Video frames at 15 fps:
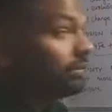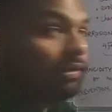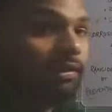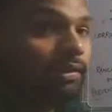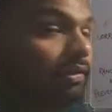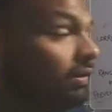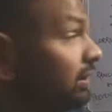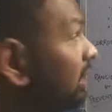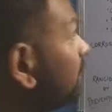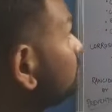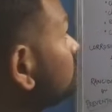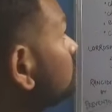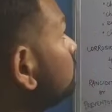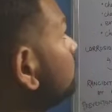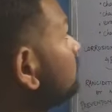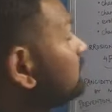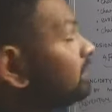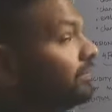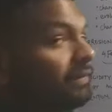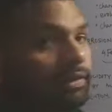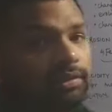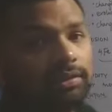I have come
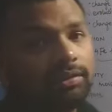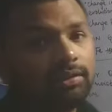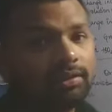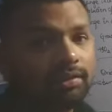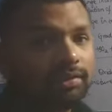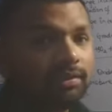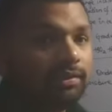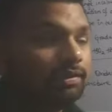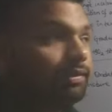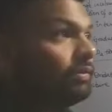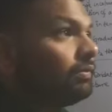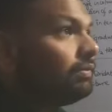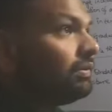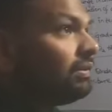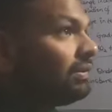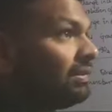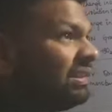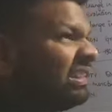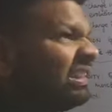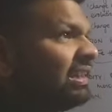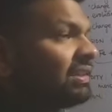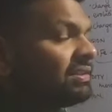with the very
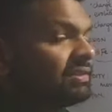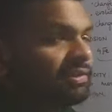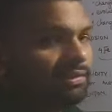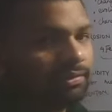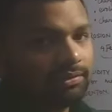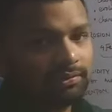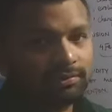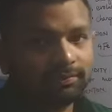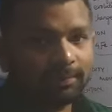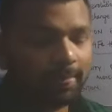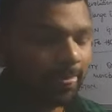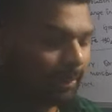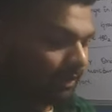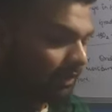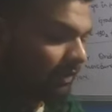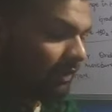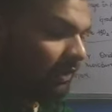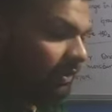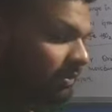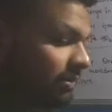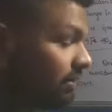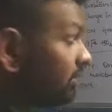last
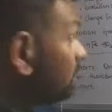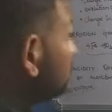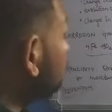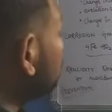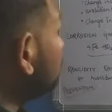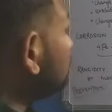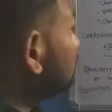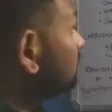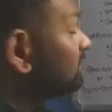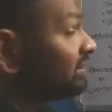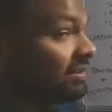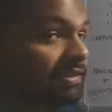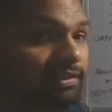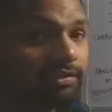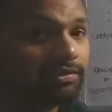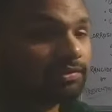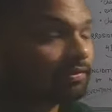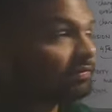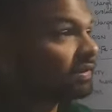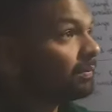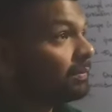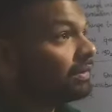lecture in the
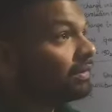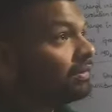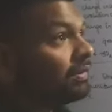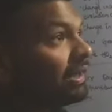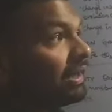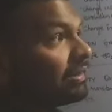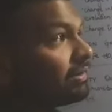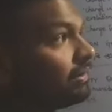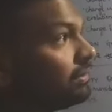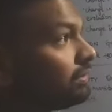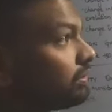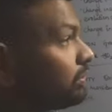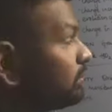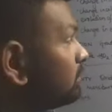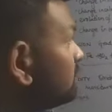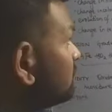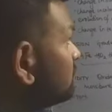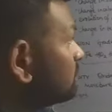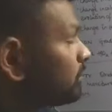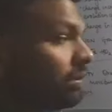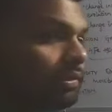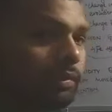series of chemical reactions. So
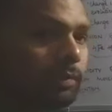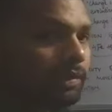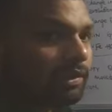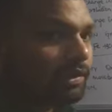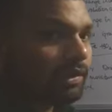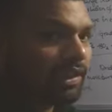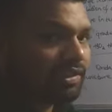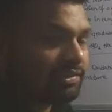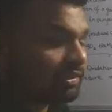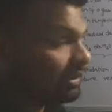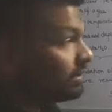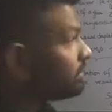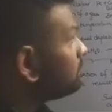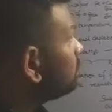this is going to be the last